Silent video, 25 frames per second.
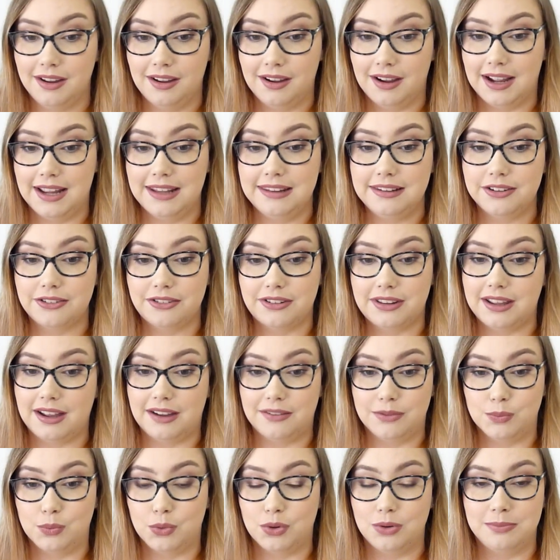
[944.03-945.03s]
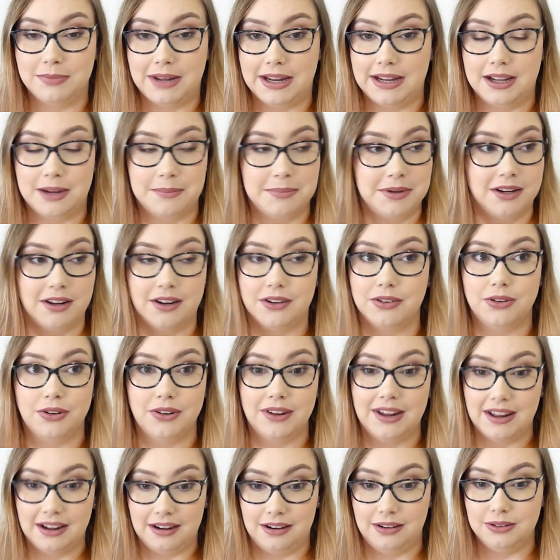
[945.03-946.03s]
I literally haven't worn makeup in I don't know
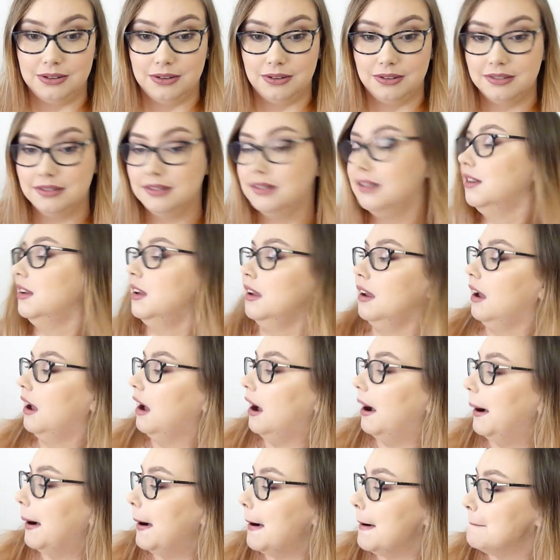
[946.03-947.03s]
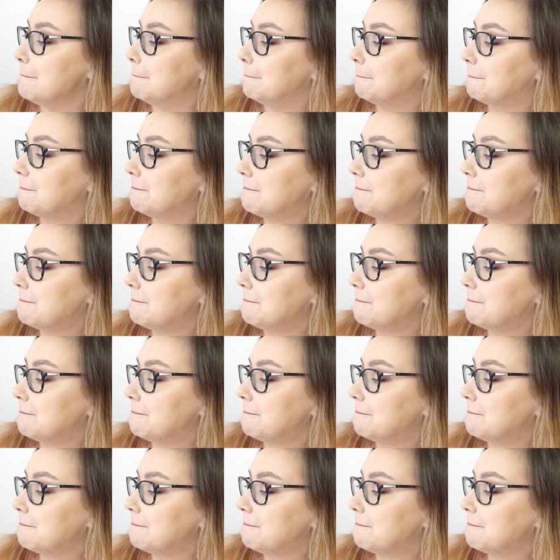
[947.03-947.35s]
how long.